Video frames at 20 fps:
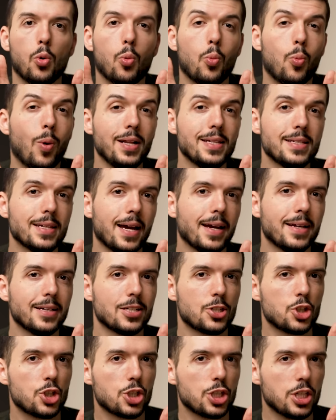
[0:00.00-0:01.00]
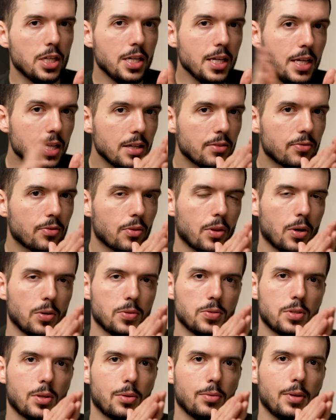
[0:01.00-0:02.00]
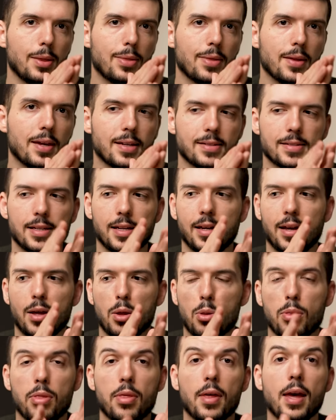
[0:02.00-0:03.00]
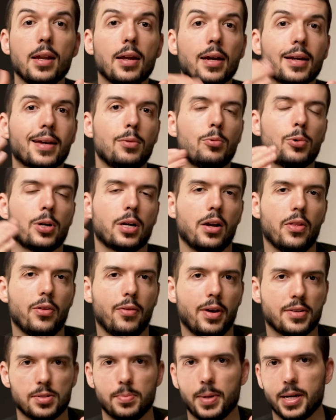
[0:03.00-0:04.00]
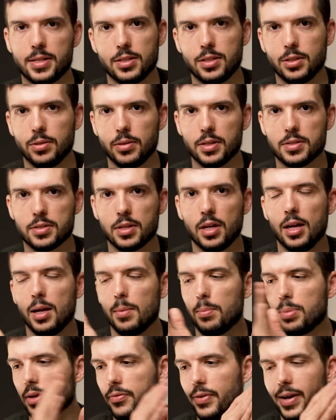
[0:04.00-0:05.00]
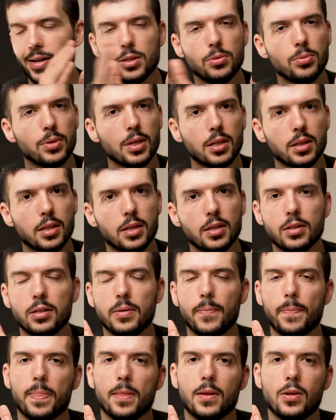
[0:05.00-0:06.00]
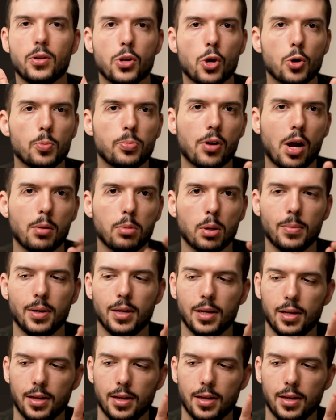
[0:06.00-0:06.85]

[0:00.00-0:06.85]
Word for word: Once I achieve those three things, then I can work on the rest of my to-do list. But if I don't get there, no problem.